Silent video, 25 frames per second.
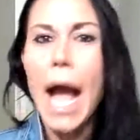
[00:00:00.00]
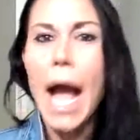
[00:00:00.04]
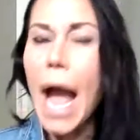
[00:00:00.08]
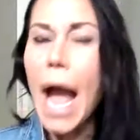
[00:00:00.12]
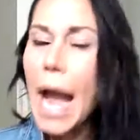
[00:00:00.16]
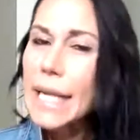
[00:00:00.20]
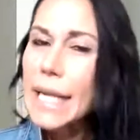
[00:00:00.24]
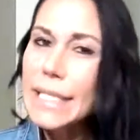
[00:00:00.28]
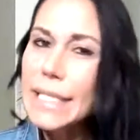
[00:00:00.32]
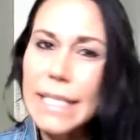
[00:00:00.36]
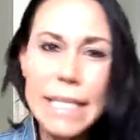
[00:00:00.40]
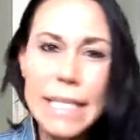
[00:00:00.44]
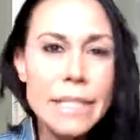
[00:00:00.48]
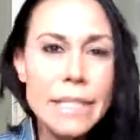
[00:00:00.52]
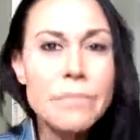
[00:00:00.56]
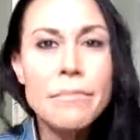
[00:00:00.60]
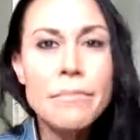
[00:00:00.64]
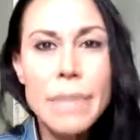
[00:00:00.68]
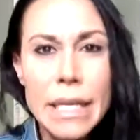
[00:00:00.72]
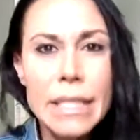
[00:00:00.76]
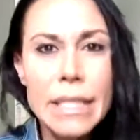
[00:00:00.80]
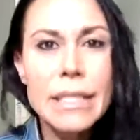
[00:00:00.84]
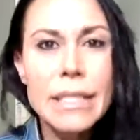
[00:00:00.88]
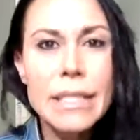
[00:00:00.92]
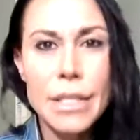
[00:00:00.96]
I didn't
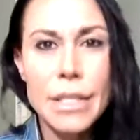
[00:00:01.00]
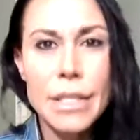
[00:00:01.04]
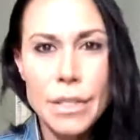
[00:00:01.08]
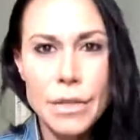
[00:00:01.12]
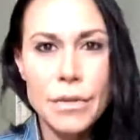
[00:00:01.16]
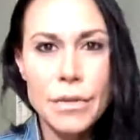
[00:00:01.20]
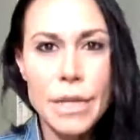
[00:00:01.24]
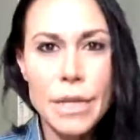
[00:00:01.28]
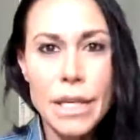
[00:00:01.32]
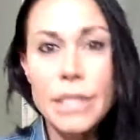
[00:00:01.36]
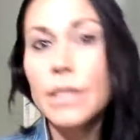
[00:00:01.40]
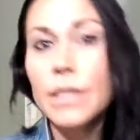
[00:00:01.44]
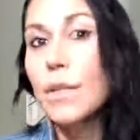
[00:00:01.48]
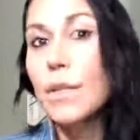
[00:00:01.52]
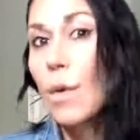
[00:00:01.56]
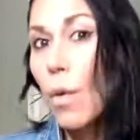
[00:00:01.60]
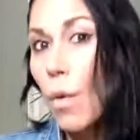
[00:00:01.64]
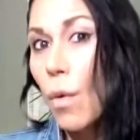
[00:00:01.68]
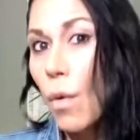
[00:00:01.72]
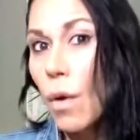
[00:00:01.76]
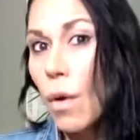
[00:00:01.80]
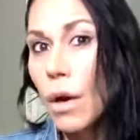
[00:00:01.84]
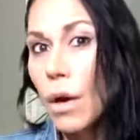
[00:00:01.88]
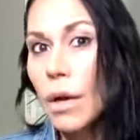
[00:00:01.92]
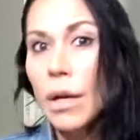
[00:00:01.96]
mean to do this,
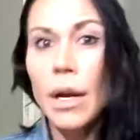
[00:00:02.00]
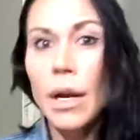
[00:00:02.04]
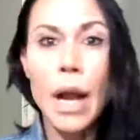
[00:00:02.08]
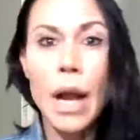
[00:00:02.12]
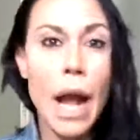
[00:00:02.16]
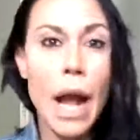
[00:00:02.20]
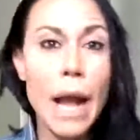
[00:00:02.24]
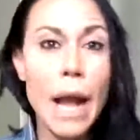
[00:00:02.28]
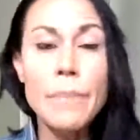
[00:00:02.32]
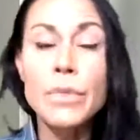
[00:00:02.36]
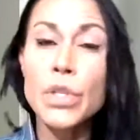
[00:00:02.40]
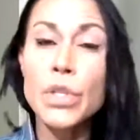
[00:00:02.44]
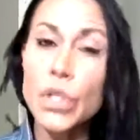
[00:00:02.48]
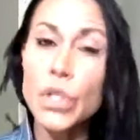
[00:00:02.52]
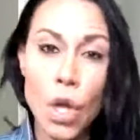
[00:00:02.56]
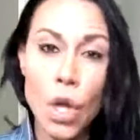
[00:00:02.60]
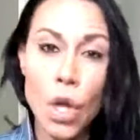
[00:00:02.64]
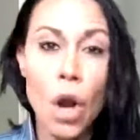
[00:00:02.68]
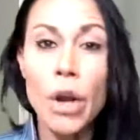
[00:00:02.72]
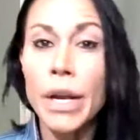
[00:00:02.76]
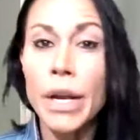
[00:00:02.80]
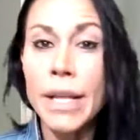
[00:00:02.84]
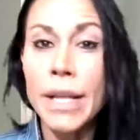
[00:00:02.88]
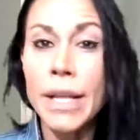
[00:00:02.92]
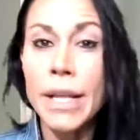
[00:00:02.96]
or I'm
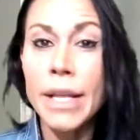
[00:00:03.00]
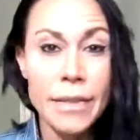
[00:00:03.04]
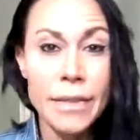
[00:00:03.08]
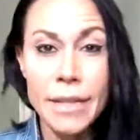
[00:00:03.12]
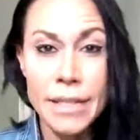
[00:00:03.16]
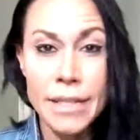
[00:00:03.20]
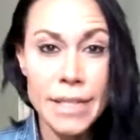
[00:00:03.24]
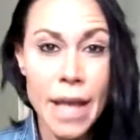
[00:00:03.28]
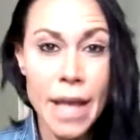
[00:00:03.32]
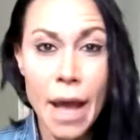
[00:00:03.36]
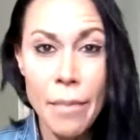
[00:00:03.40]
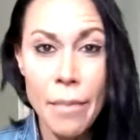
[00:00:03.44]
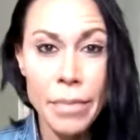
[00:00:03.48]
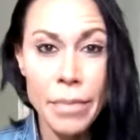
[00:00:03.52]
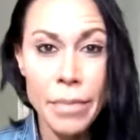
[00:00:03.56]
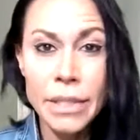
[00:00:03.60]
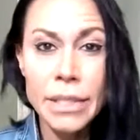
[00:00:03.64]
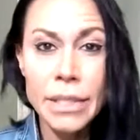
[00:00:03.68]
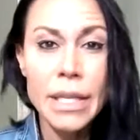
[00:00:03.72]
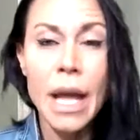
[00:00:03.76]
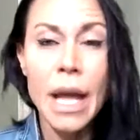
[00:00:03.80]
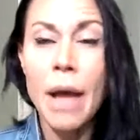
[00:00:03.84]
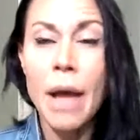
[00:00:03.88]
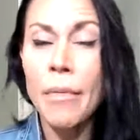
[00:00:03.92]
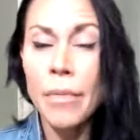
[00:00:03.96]
sorry that this happened.
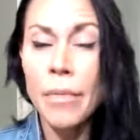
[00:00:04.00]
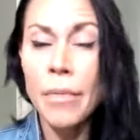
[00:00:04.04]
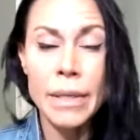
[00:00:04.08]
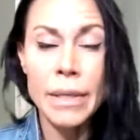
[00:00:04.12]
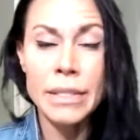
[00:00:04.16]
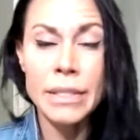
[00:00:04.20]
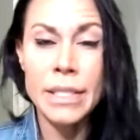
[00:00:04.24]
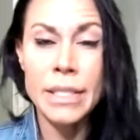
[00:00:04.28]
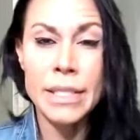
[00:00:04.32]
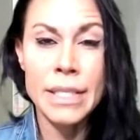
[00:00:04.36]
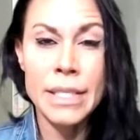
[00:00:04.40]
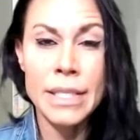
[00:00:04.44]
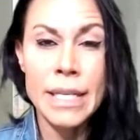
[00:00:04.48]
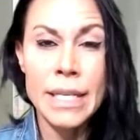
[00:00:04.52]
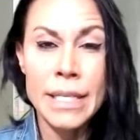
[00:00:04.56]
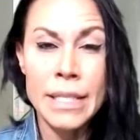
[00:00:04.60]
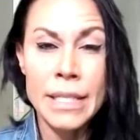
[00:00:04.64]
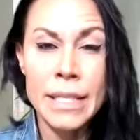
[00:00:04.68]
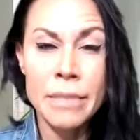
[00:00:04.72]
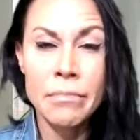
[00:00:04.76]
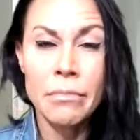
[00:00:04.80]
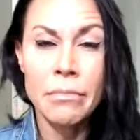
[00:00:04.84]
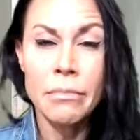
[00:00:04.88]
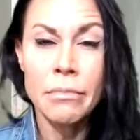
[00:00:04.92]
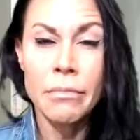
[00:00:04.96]
I'm about to sneeze,
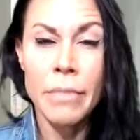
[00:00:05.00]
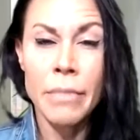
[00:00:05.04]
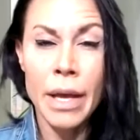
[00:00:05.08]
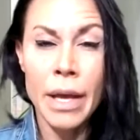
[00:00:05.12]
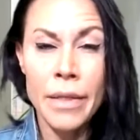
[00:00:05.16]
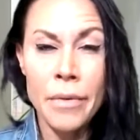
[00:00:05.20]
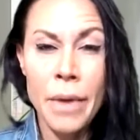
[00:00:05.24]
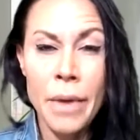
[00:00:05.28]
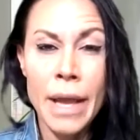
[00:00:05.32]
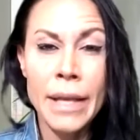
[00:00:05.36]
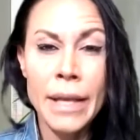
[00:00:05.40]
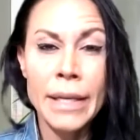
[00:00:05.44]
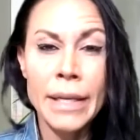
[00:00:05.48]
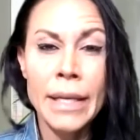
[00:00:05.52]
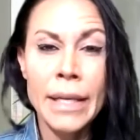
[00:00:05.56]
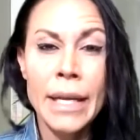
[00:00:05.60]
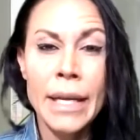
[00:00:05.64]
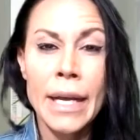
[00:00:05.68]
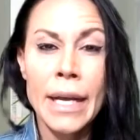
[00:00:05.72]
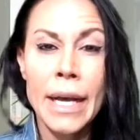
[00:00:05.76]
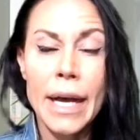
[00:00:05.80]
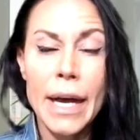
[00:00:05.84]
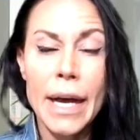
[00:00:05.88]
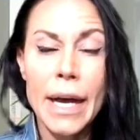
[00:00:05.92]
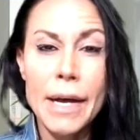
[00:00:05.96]
by the way.
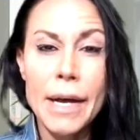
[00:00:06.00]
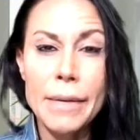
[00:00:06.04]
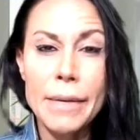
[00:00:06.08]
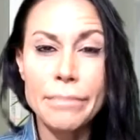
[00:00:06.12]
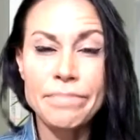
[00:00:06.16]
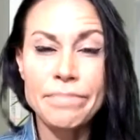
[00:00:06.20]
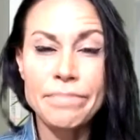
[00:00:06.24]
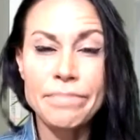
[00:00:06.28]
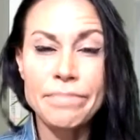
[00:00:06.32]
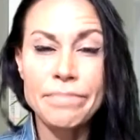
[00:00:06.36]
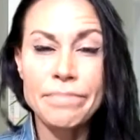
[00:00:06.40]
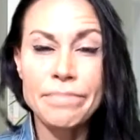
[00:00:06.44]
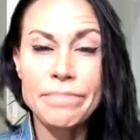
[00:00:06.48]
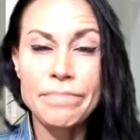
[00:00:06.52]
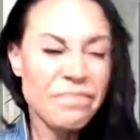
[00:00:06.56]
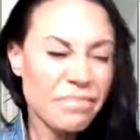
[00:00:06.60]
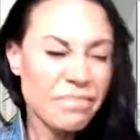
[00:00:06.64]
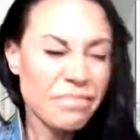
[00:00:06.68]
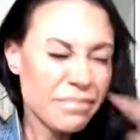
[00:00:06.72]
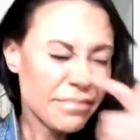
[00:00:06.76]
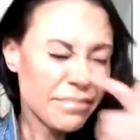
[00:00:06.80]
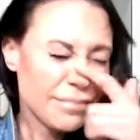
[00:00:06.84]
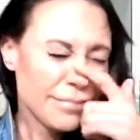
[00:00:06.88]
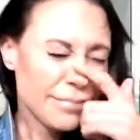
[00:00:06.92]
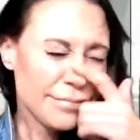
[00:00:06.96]
And
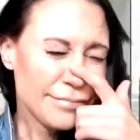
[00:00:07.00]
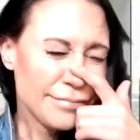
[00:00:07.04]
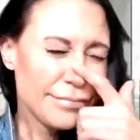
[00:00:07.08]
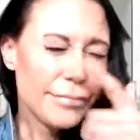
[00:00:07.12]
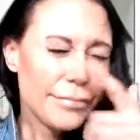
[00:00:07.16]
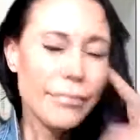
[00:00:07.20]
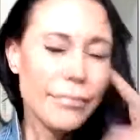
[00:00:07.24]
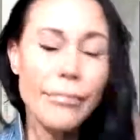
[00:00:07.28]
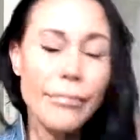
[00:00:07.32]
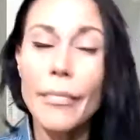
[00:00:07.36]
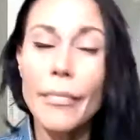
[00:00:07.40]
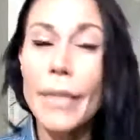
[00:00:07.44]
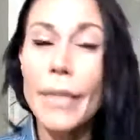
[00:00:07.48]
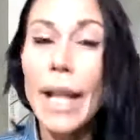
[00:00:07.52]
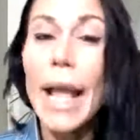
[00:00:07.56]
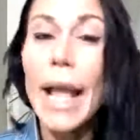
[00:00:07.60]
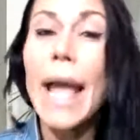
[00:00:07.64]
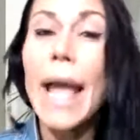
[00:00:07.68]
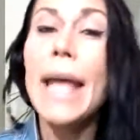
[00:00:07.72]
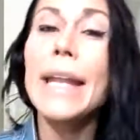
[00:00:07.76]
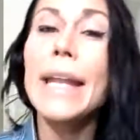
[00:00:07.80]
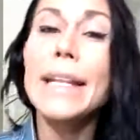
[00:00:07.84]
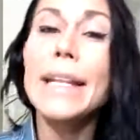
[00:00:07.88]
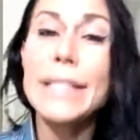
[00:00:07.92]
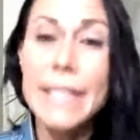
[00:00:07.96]

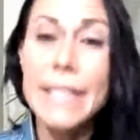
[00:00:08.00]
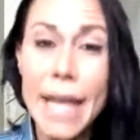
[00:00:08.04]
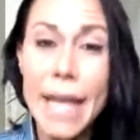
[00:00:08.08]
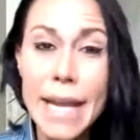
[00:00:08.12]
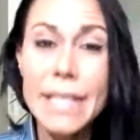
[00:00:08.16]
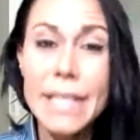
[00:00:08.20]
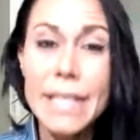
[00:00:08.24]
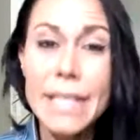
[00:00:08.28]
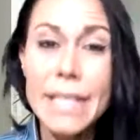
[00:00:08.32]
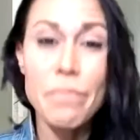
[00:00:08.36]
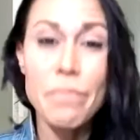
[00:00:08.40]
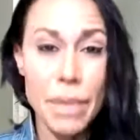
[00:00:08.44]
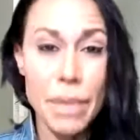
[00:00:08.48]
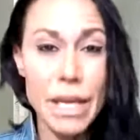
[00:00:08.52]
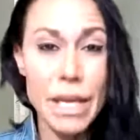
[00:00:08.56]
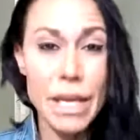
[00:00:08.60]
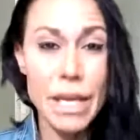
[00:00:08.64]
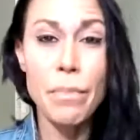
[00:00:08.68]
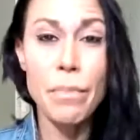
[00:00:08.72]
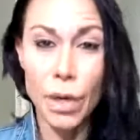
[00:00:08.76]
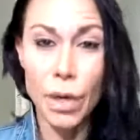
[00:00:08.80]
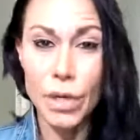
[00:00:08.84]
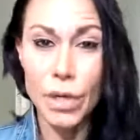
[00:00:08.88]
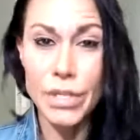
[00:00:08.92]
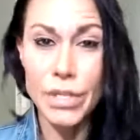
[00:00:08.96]
it takes a
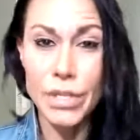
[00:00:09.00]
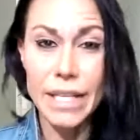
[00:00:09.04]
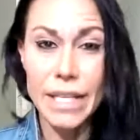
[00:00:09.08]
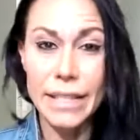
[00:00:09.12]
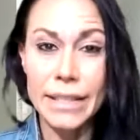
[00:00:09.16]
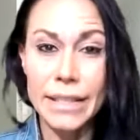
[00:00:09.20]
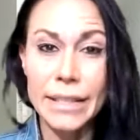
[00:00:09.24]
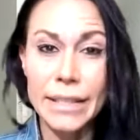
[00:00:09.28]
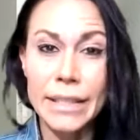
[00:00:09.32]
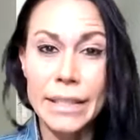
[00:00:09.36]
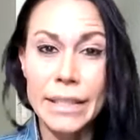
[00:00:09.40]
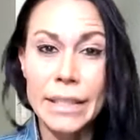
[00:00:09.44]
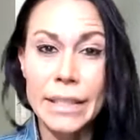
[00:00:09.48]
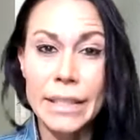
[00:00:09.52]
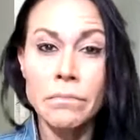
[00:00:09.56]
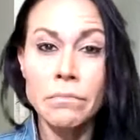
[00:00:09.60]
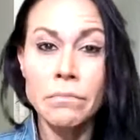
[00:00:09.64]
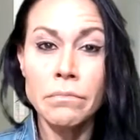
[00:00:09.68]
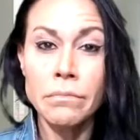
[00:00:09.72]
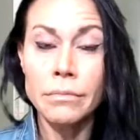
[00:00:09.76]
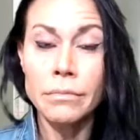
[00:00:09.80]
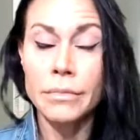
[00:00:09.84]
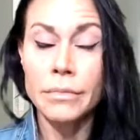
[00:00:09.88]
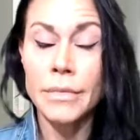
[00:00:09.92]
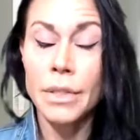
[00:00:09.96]
big person.
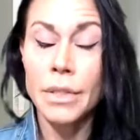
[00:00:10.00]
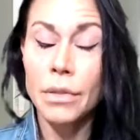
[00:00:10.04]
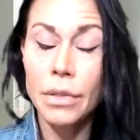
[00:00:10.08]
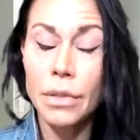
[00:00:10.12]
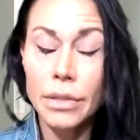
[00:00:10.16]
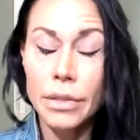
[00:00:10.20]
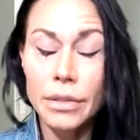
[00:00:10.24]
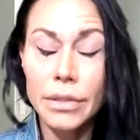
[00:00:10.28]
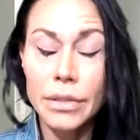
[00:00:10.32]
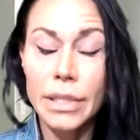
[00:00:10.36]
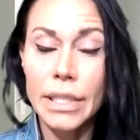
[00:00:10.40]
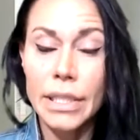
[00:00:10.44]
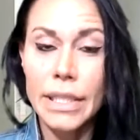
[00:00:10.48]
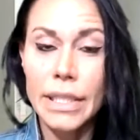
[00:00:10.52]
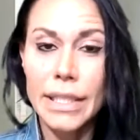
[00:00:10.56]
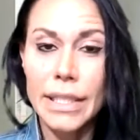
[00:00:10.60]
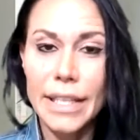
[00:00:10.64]
Whew.